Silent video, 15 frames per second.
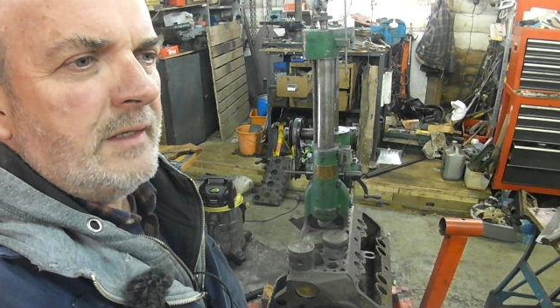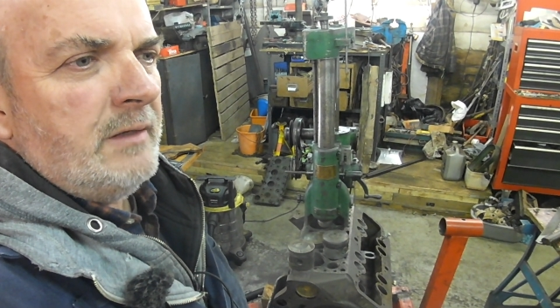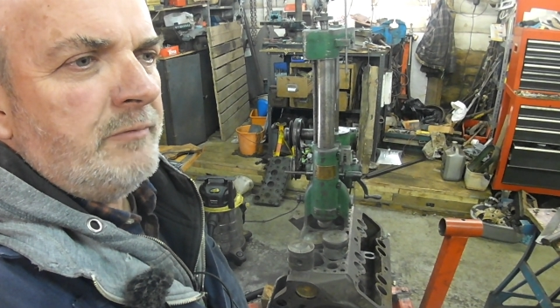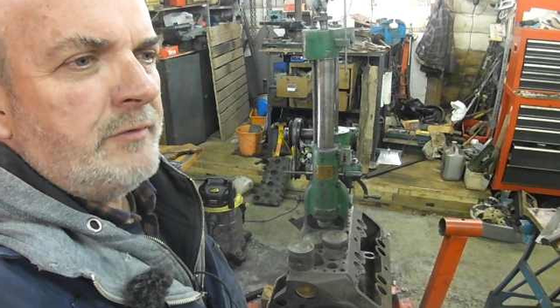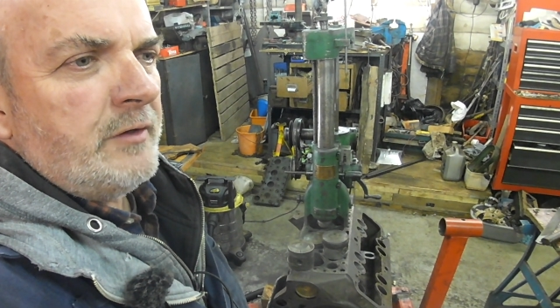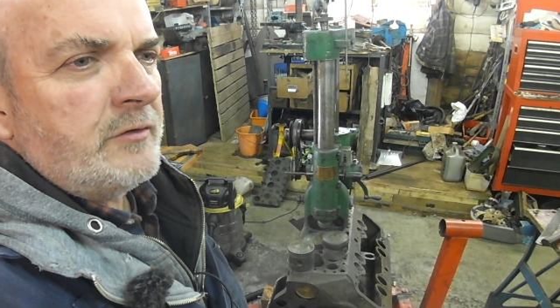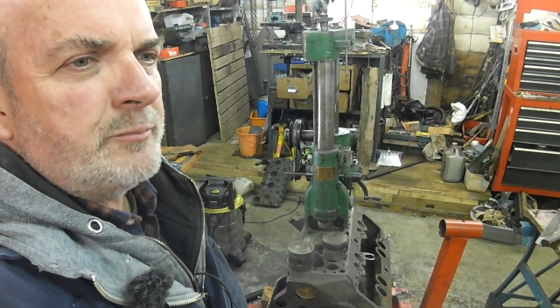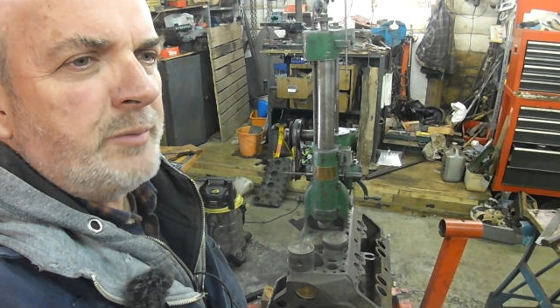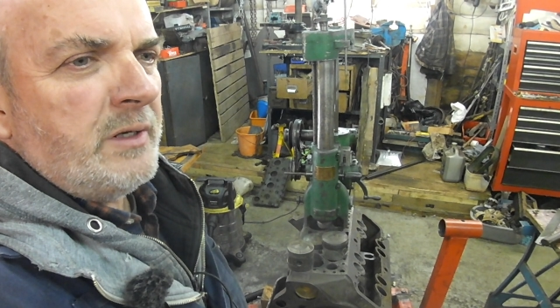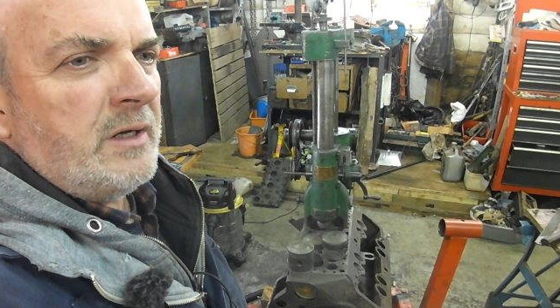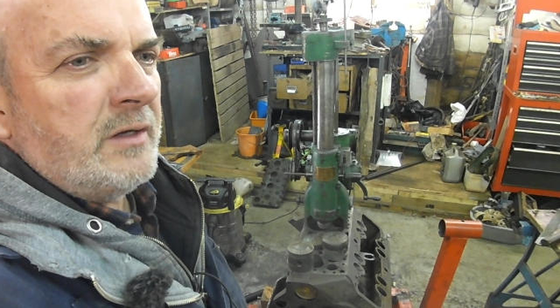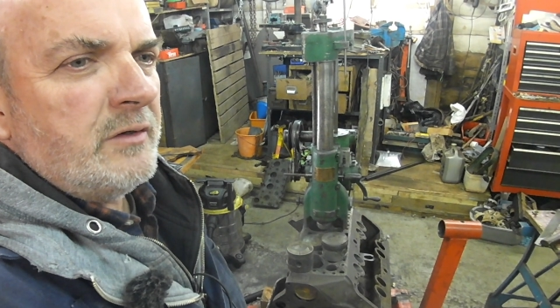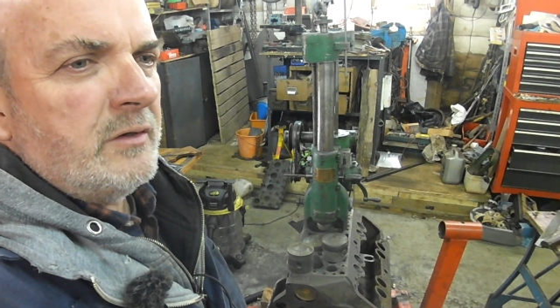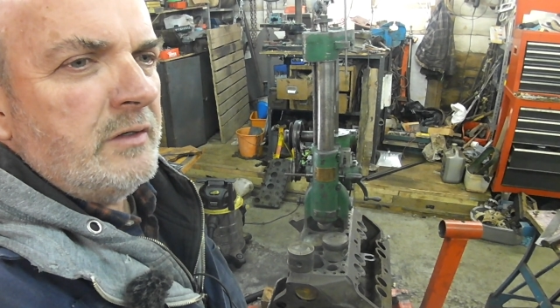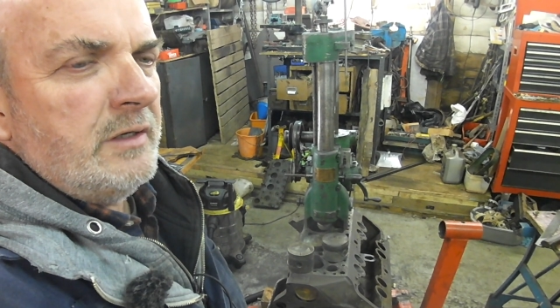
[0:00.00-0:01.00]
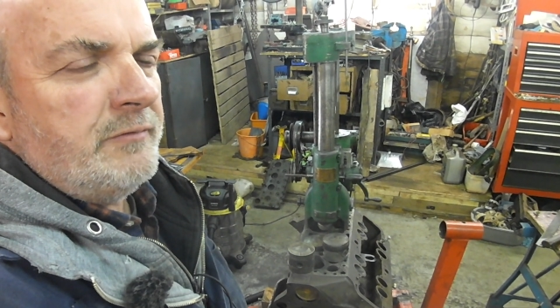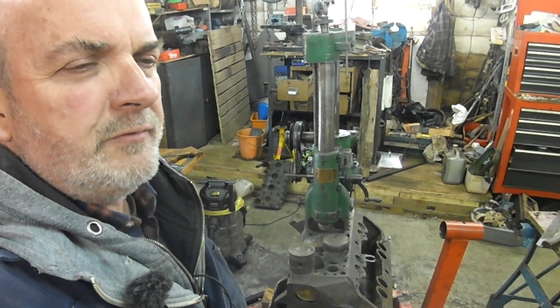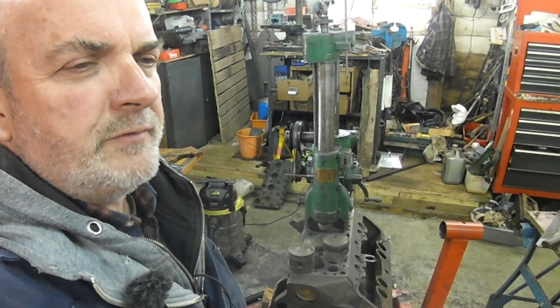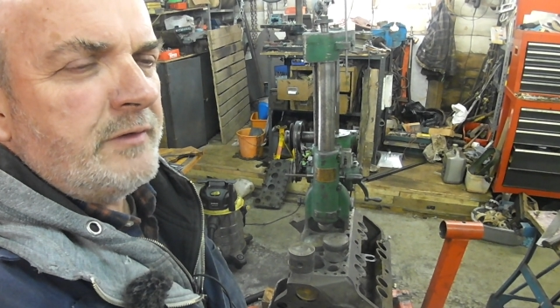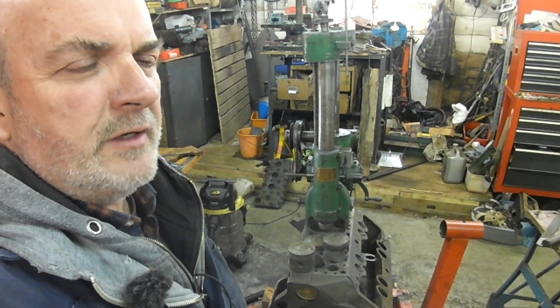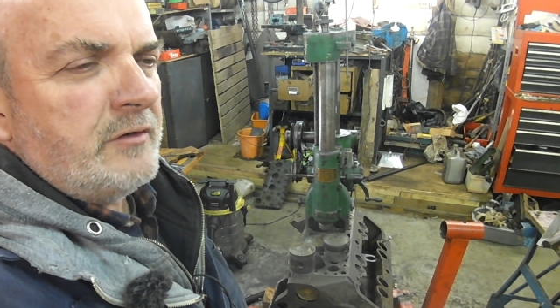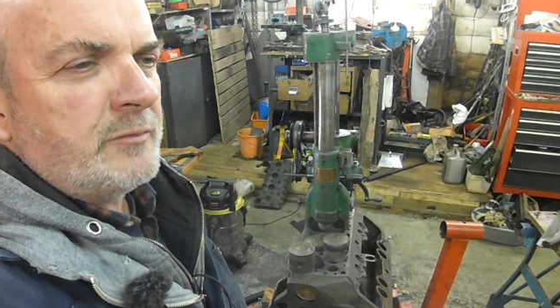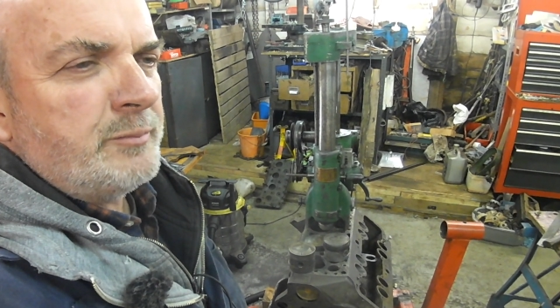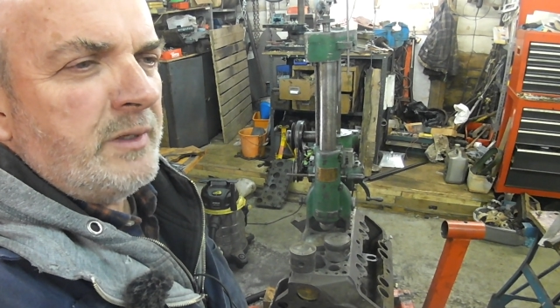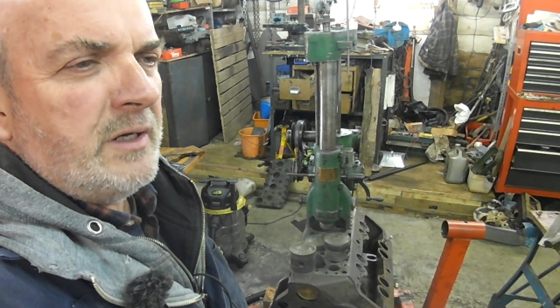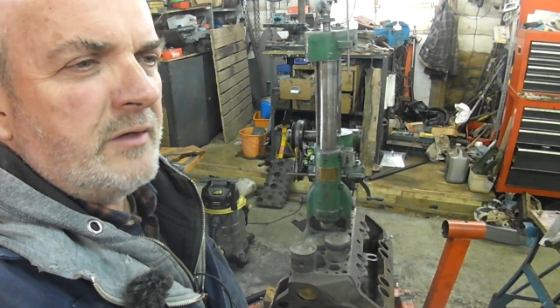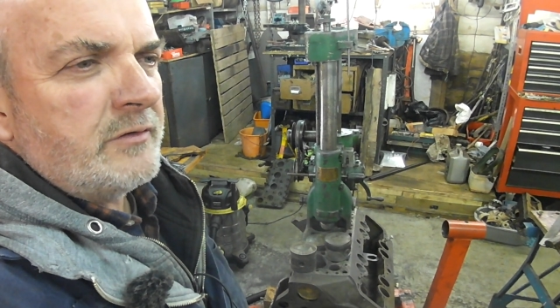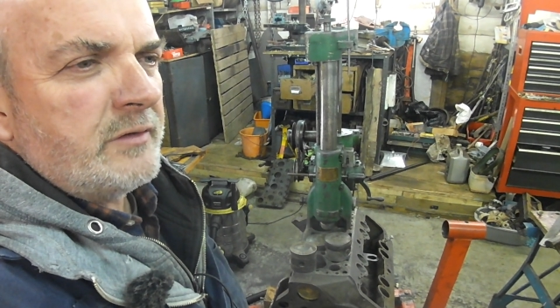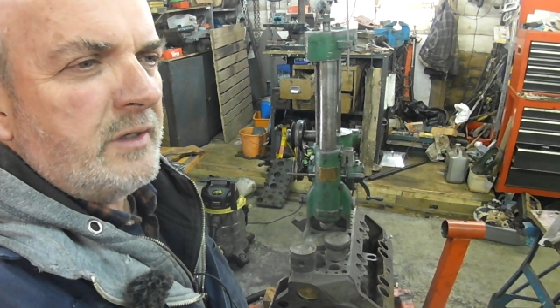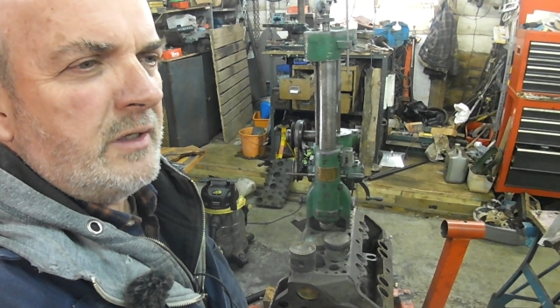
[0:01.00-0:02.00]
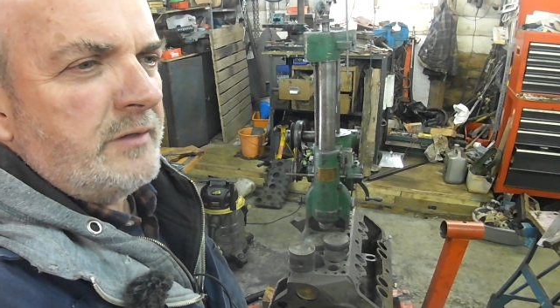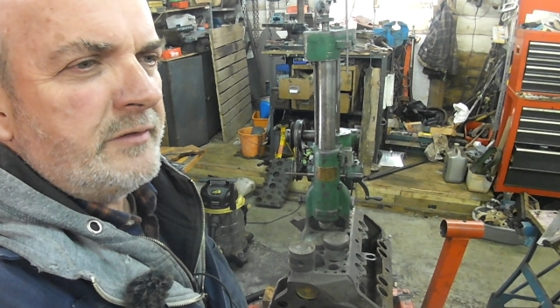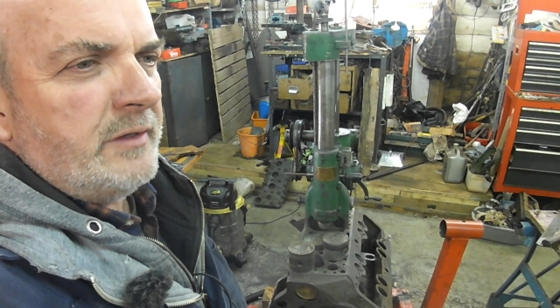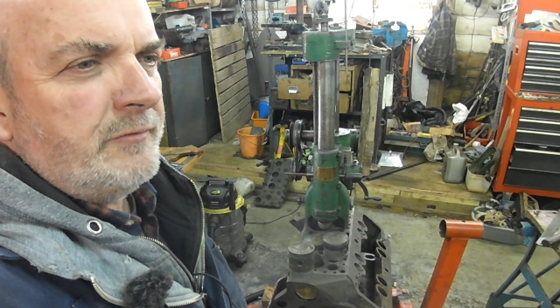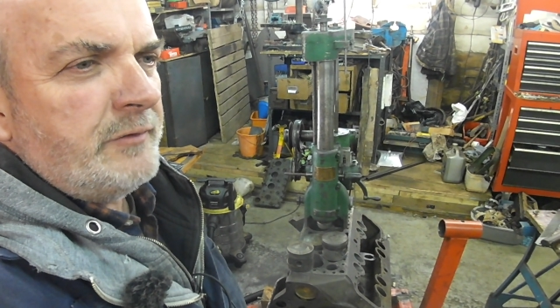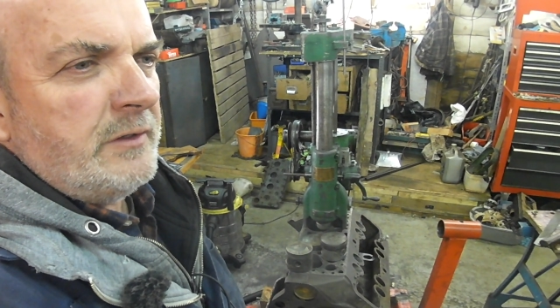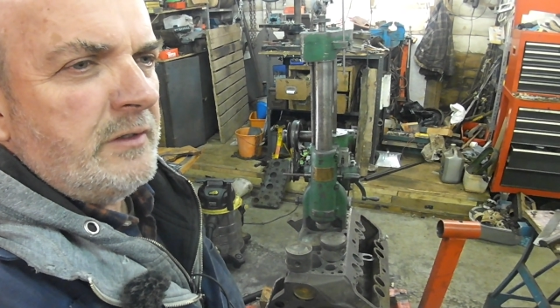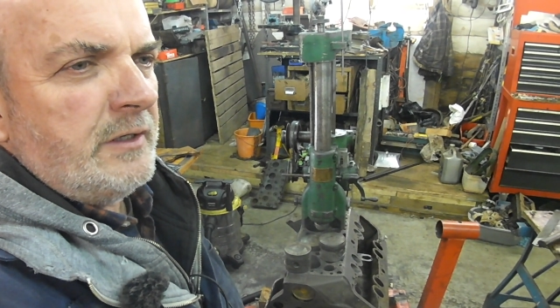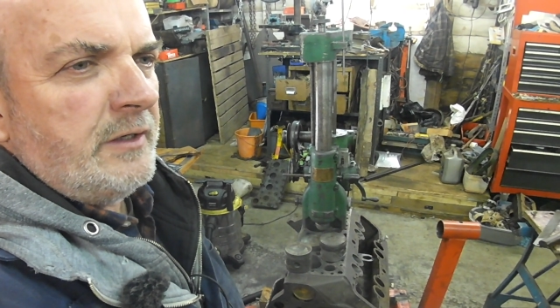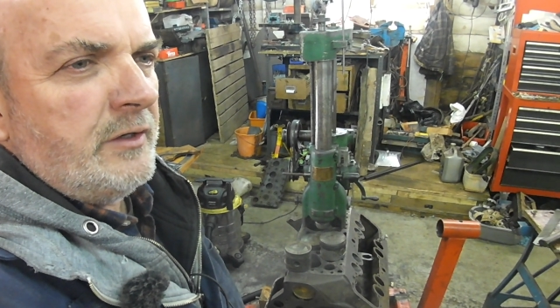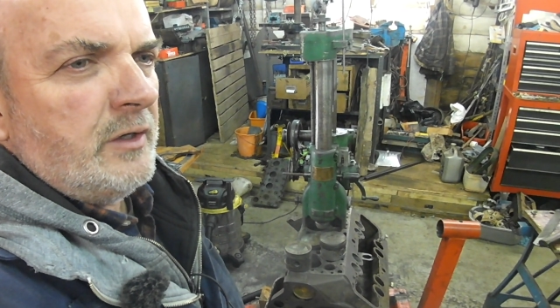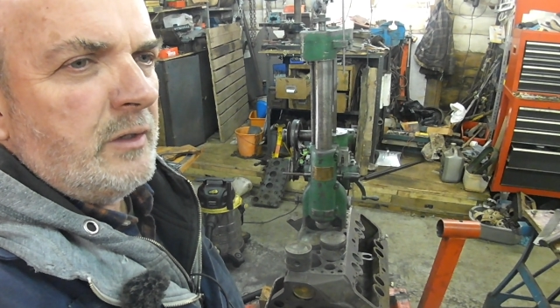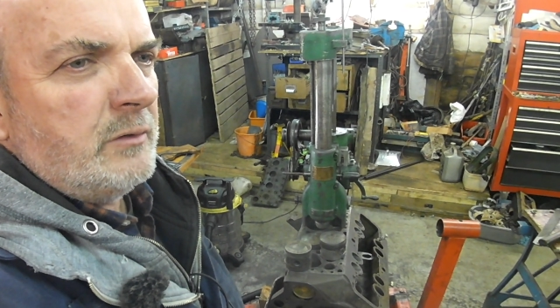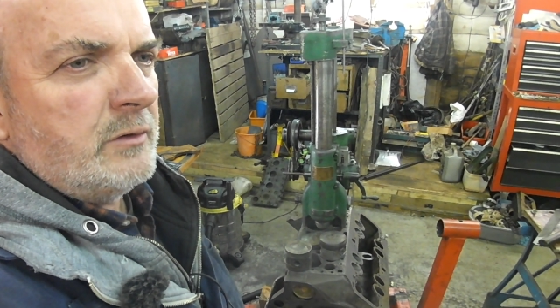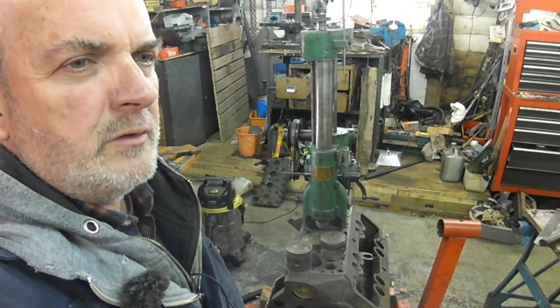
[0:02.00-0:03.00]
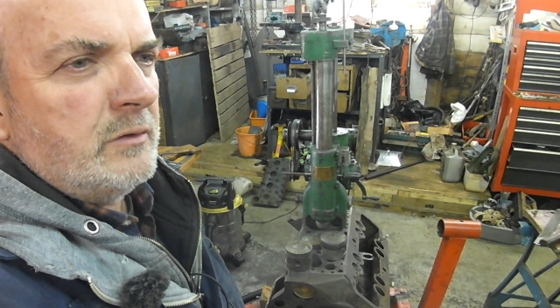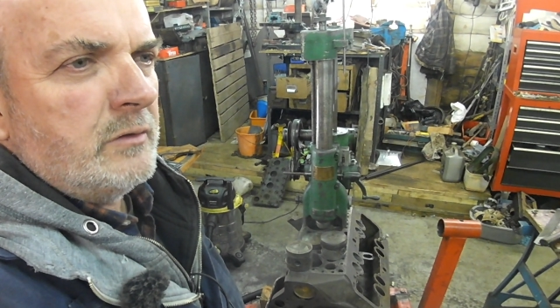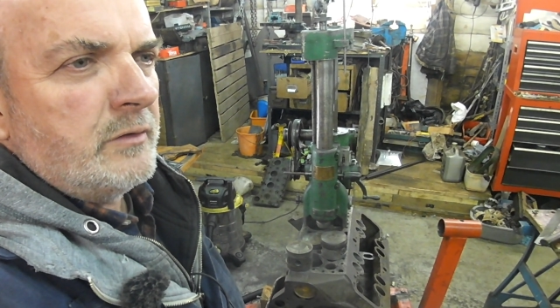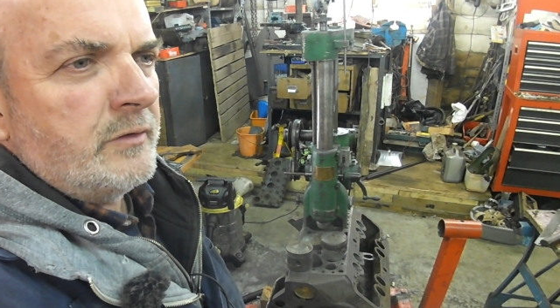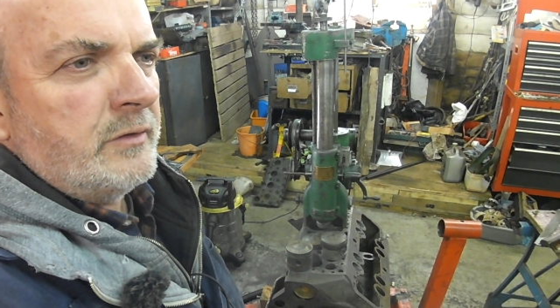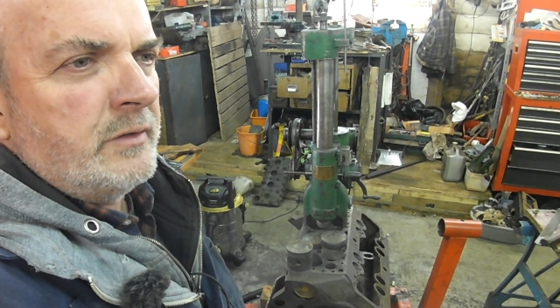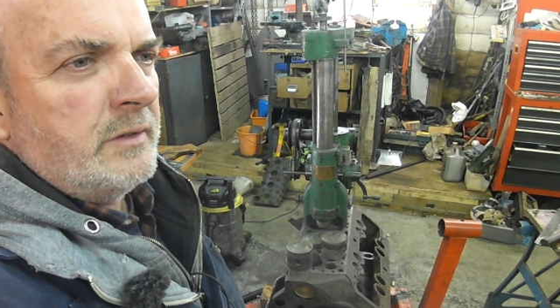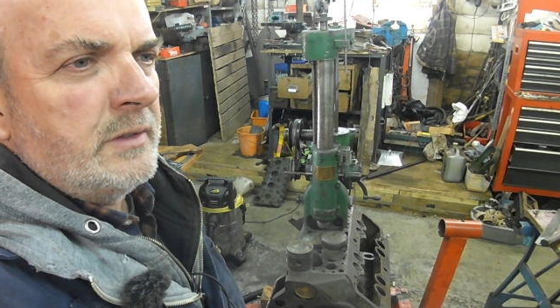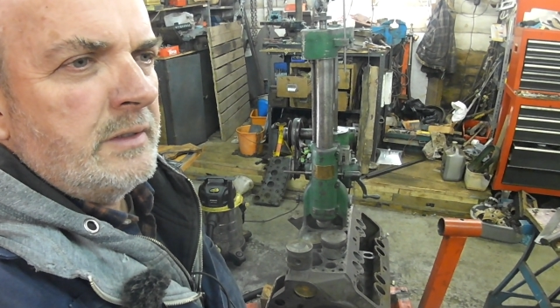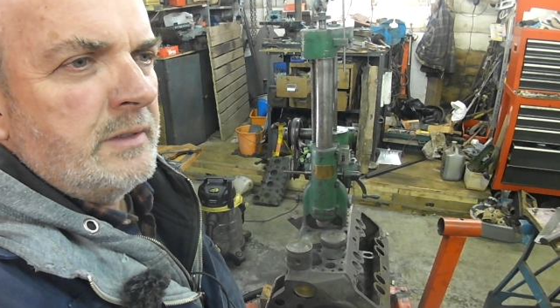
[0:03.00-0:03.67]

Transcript: if those parts are definitely no good,